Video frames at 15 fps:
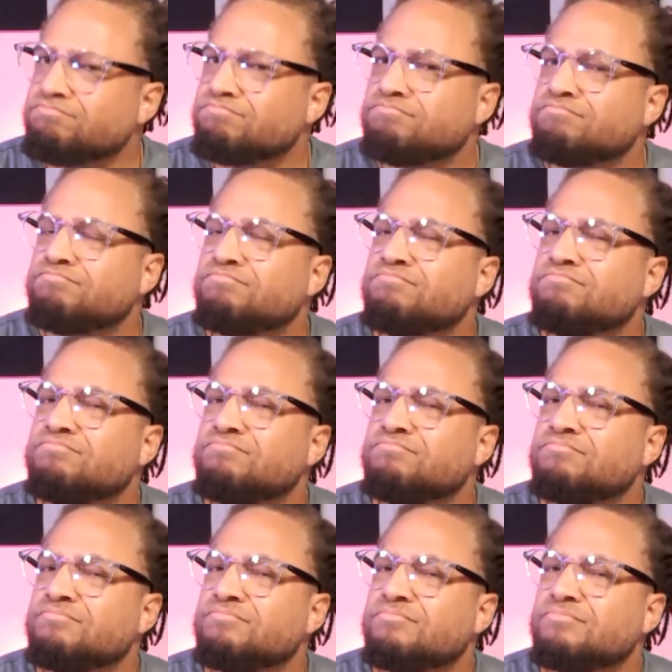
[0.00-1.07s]

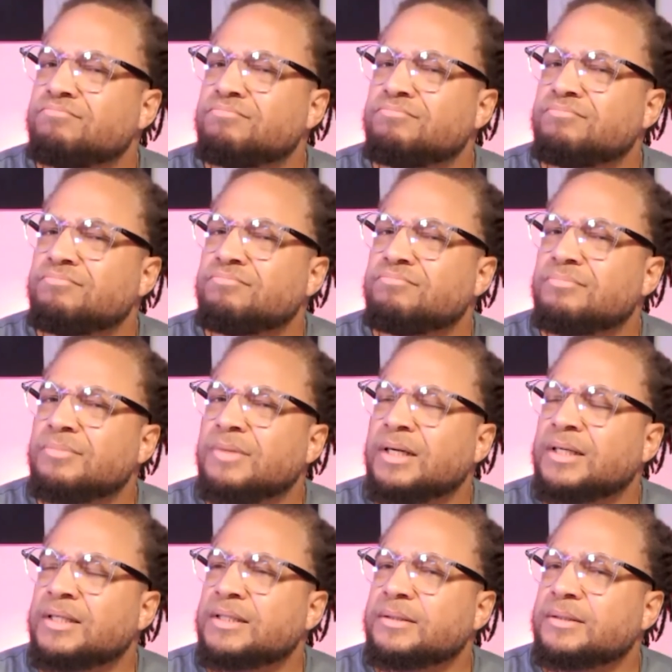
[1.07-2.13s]

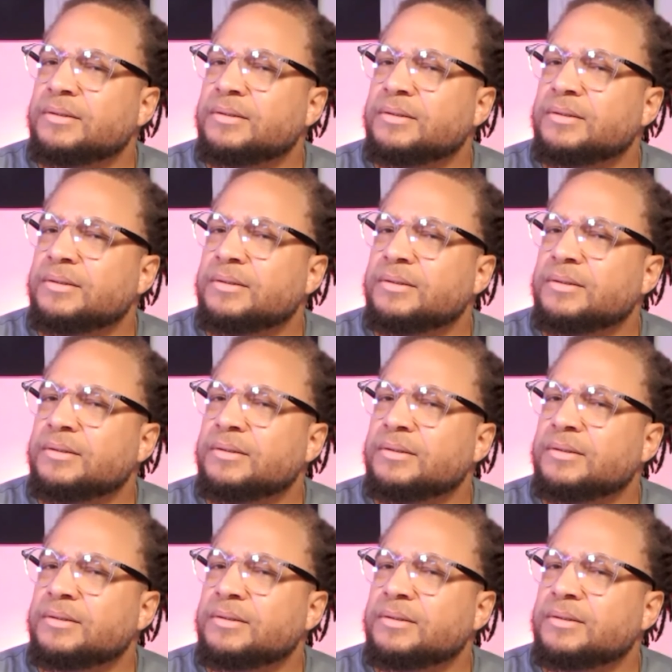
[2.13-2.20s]
Nothing is said.